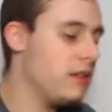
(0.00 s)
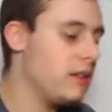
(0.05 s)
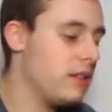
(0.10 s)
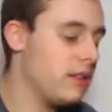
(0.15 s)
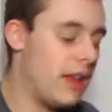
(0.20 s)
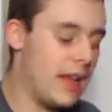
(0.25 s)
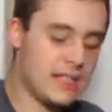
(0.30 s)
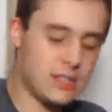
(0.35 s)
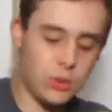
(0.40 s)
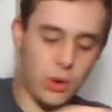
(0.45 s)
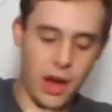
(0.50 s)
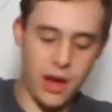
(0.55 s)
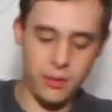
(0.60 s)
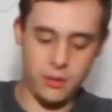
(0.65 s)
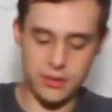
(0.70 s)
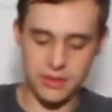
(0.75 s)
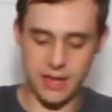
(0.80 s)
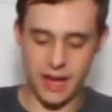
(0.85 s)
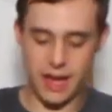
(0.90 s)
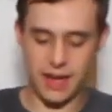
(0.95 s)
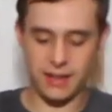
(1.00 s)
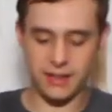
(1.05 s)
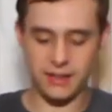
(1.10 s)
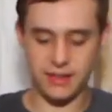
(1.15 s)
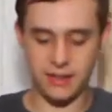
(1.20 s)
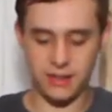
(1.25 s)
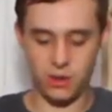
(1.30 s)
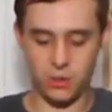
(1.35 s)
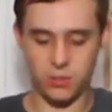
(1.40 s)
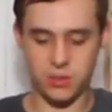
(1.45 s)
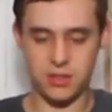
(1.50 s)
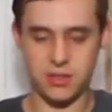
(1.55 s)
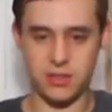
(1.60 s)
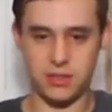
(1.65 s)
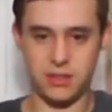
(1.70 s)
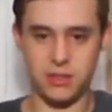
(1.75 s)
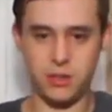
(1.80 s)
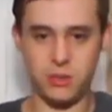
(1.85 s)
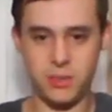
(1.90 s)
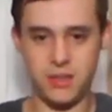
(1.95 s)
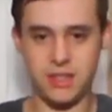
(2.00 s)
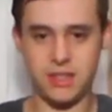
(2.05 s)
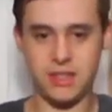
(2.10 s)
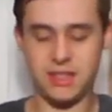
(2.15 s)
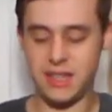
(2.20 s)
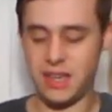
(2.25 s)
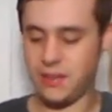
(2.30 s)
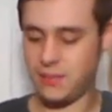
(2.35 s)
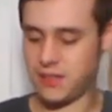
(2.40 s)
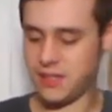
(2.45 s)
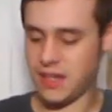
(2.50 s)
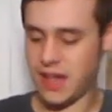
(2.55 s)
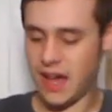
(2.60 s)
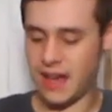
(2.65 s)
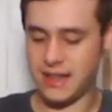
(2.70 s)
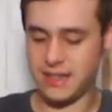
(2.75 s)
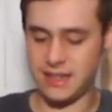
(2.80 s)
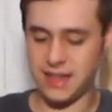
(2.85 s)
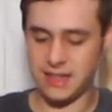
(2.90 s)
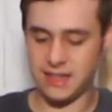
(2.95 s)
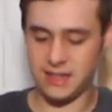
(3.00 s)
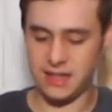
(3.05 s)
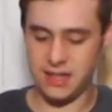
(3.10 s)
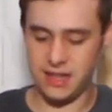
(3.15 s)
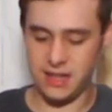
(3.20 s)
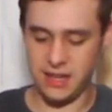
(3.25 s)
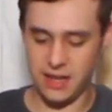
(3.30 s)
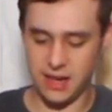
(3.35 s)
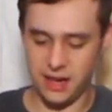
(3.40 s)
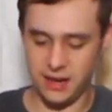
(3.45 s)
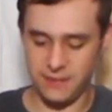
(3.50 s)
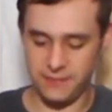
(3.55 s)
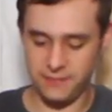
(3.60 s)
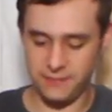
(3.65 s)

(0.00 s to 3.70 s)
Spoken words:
that's why it was kind of almost a little bit the same size as the